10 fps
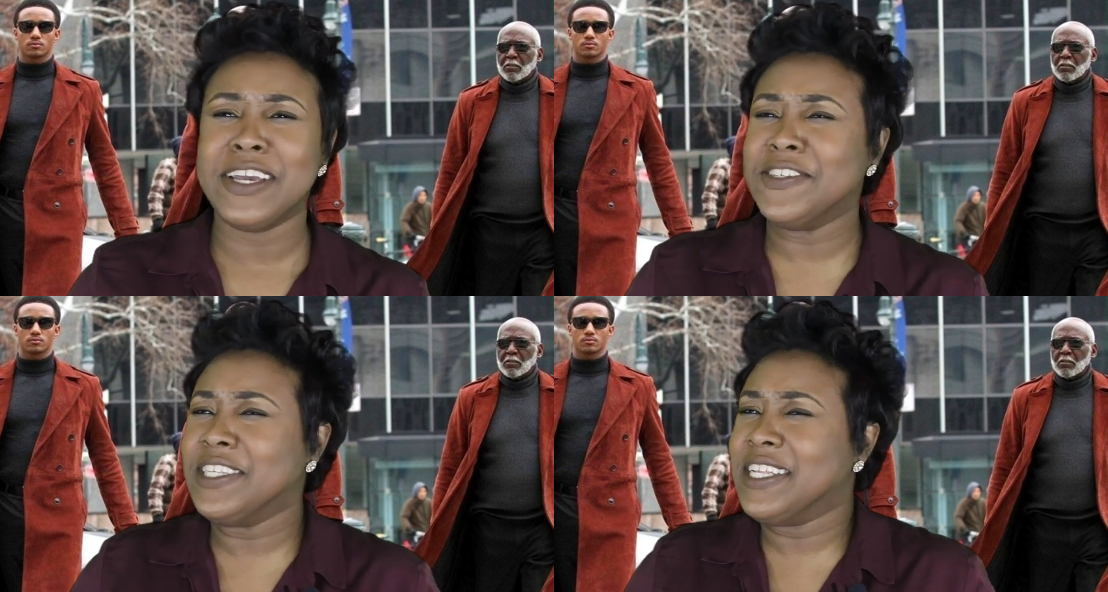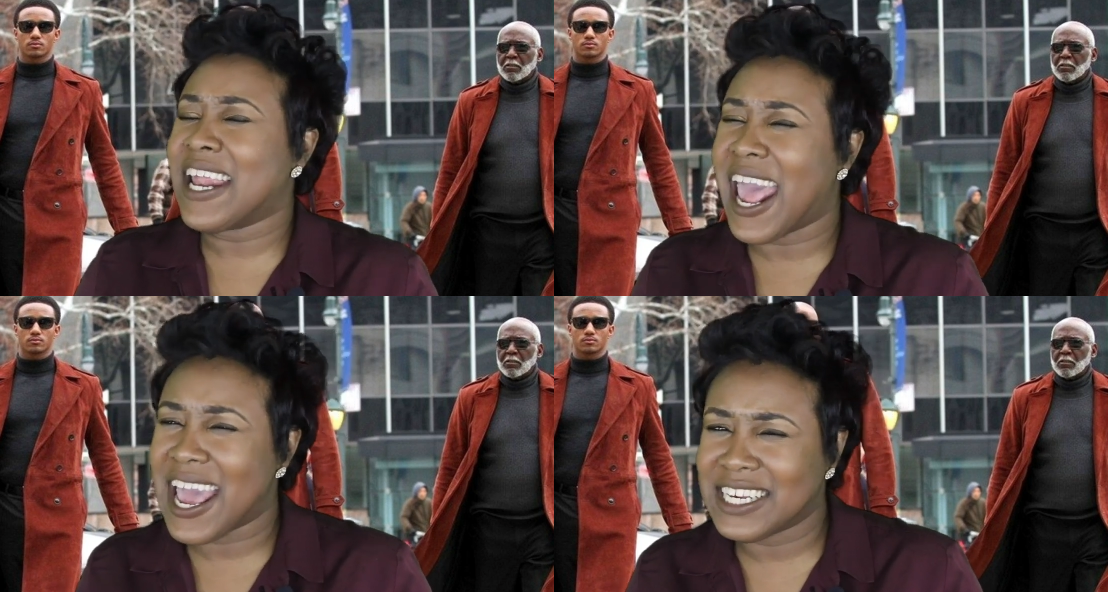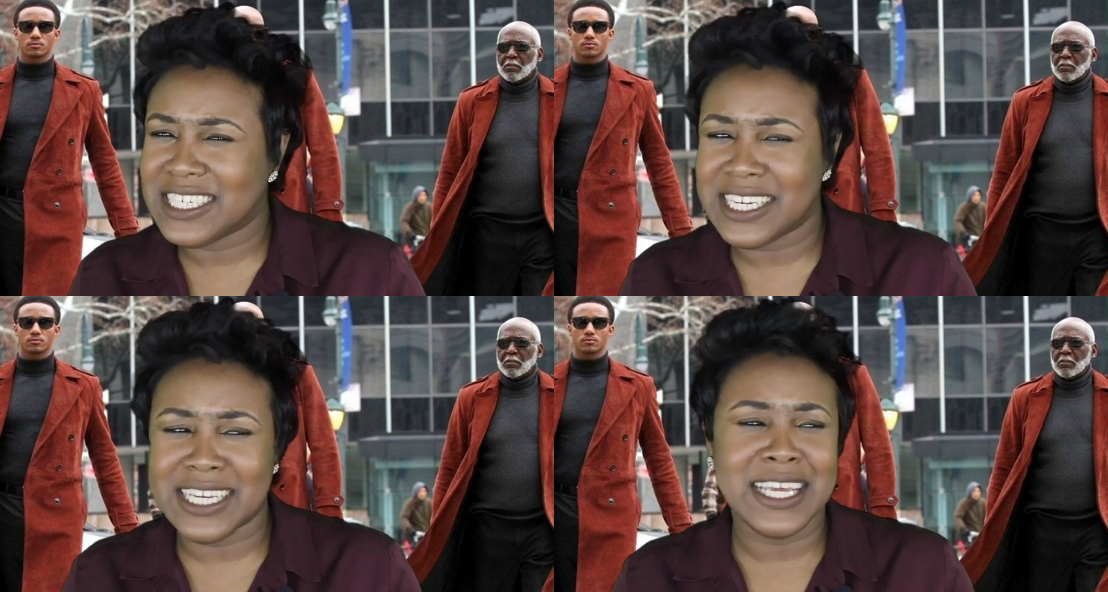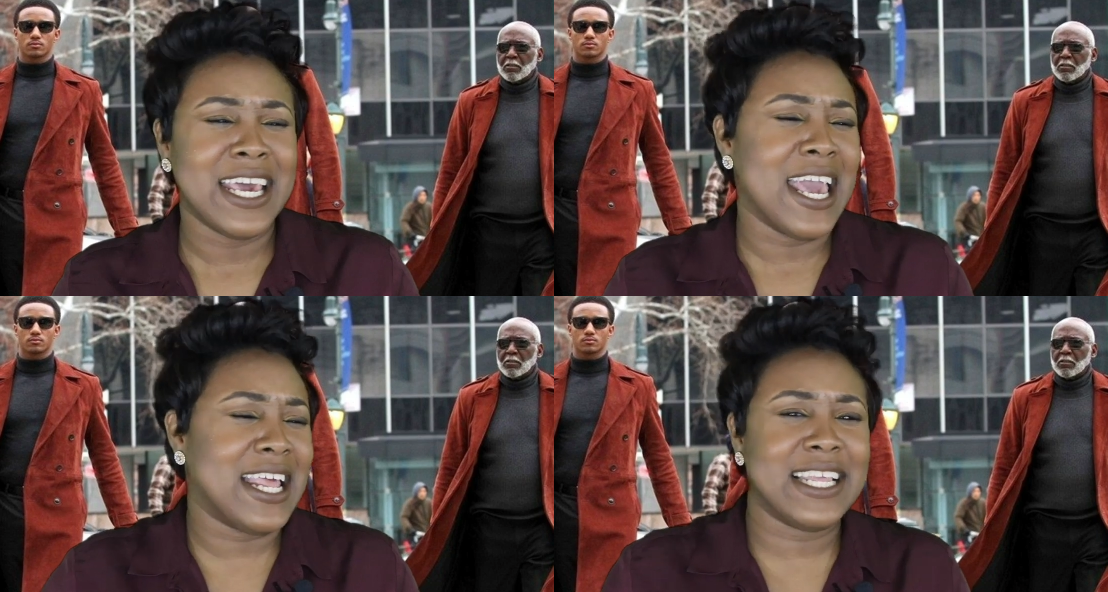Speaker 1: You see that action,
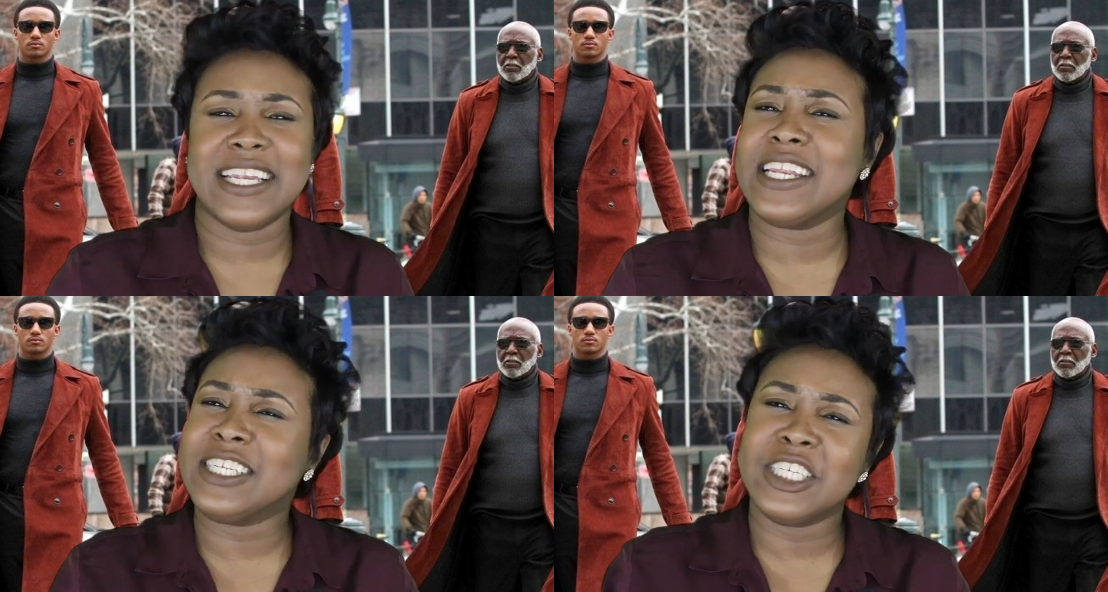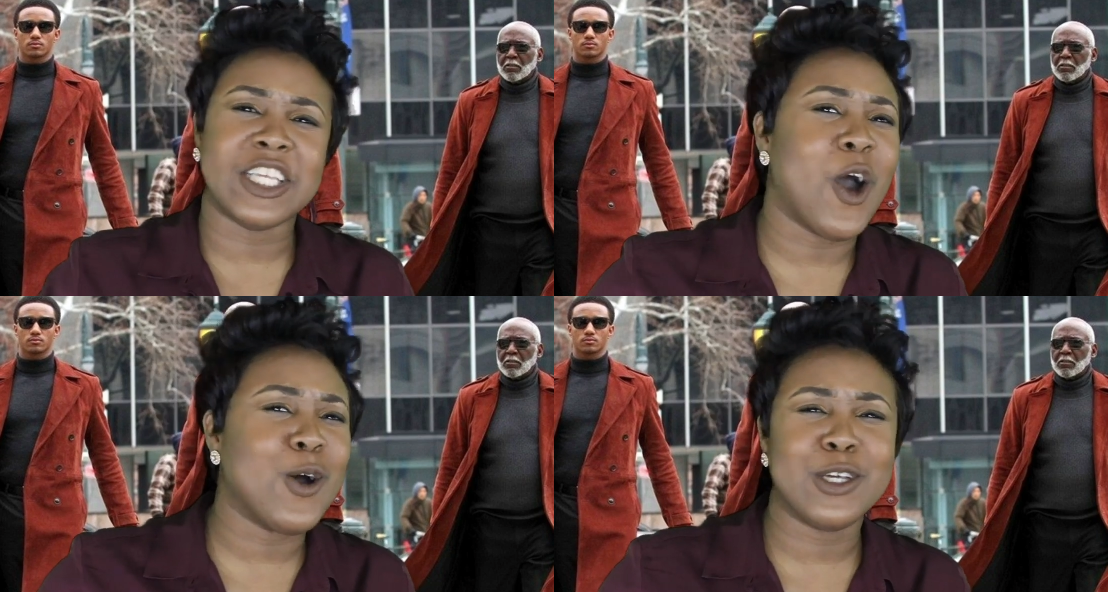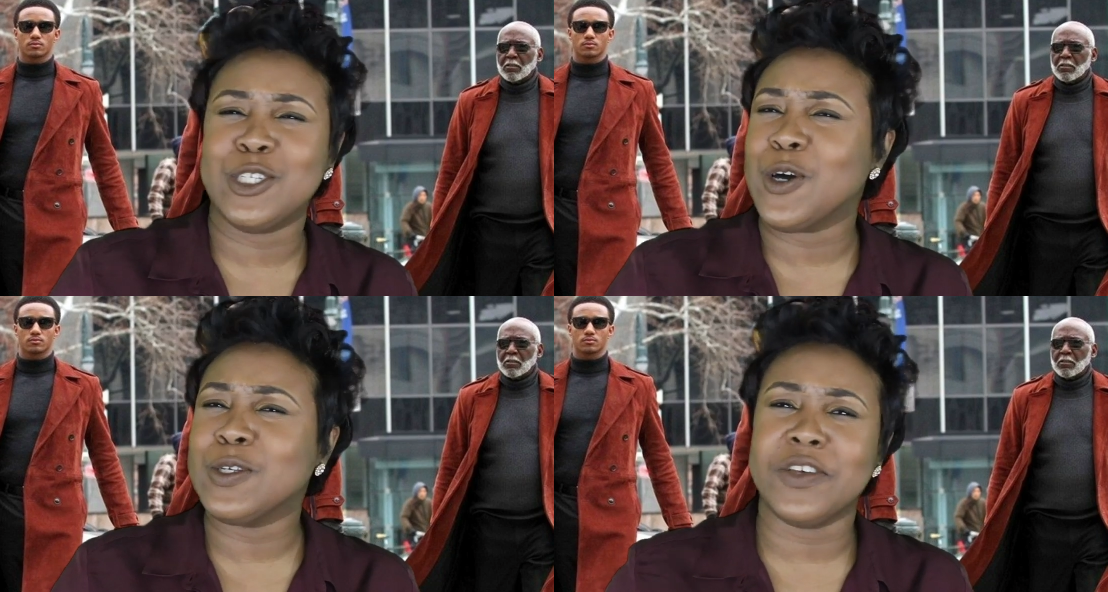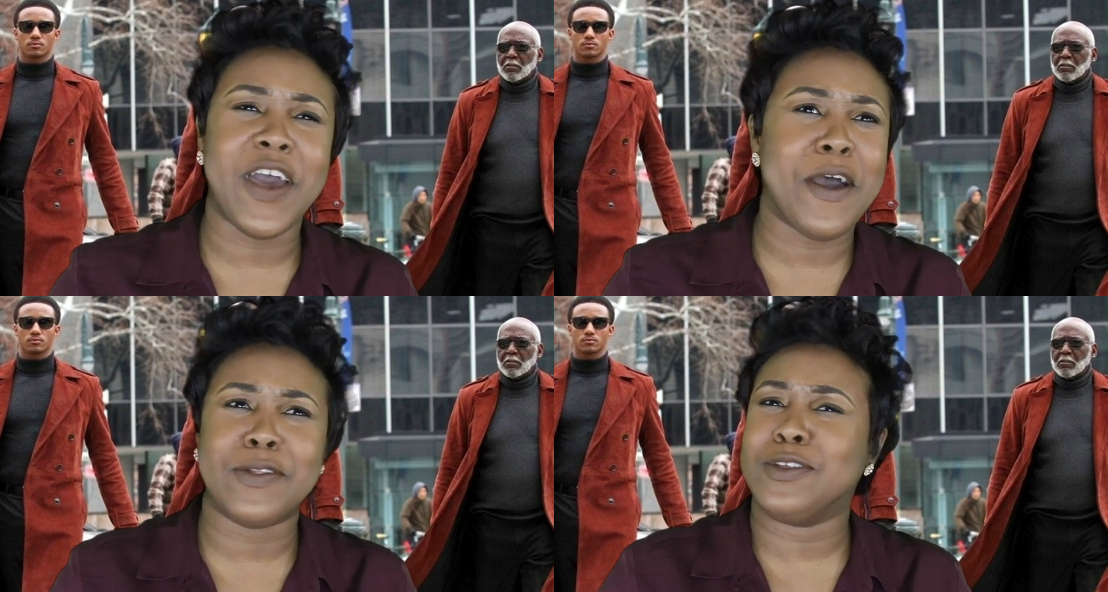and then just all the jokes of
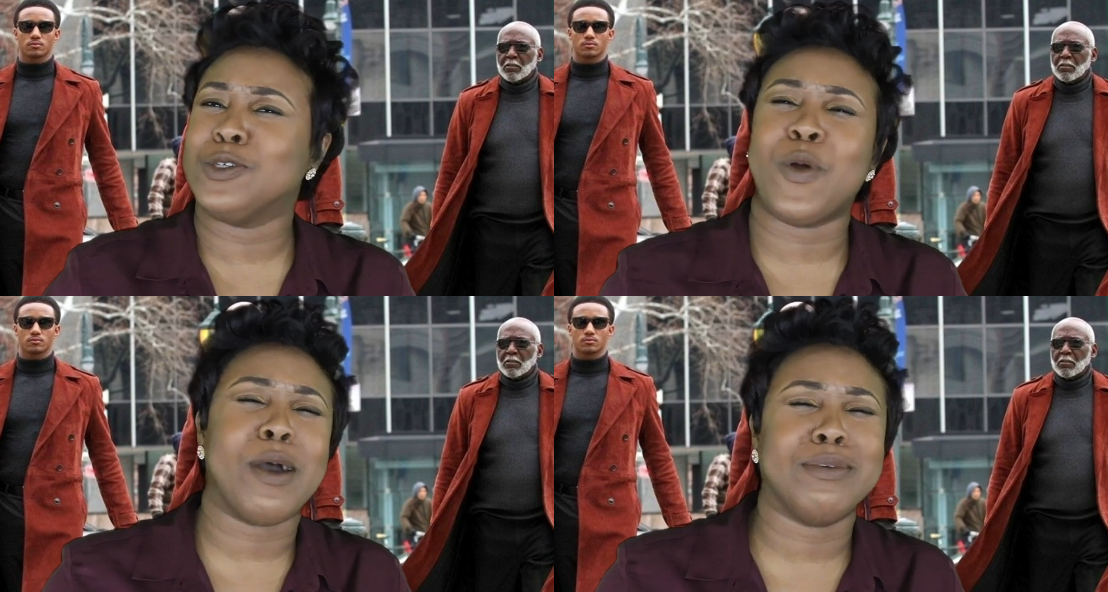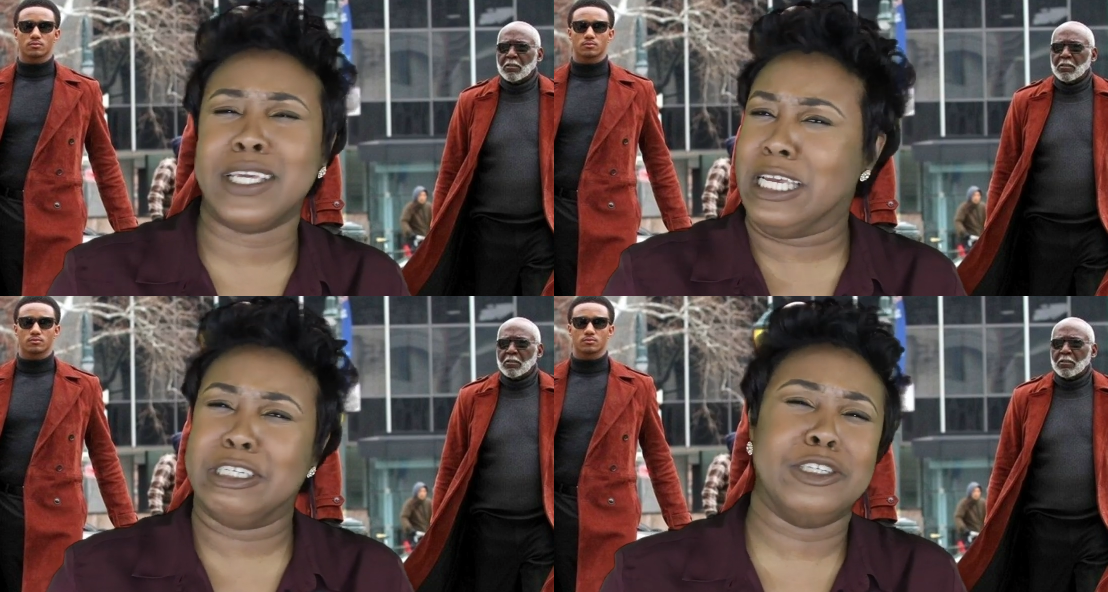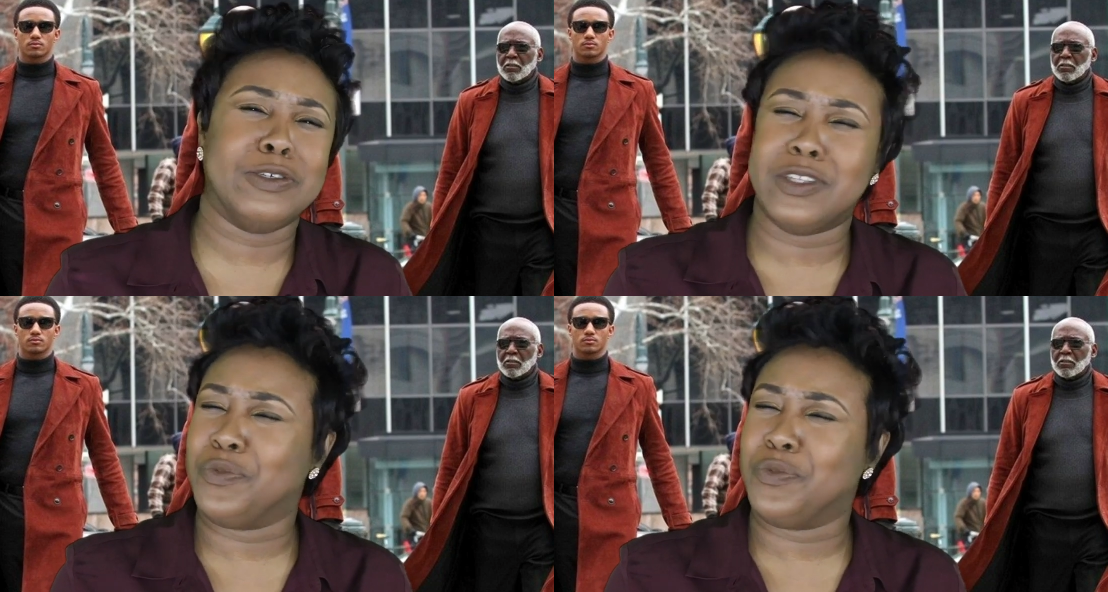how there's probably issues.